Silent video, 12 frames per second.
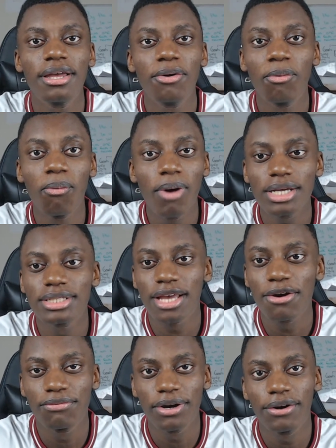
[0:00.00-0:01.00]
was a
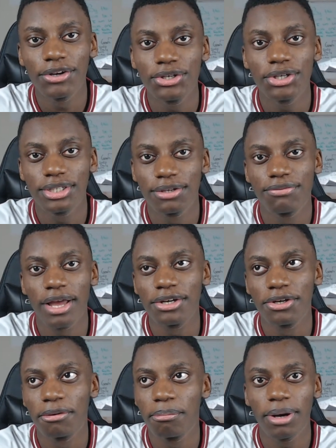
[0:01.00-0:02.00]
very good
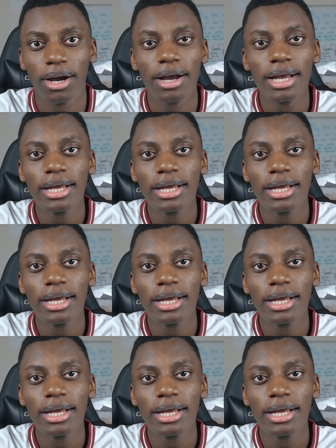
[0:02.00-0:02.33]
defender, but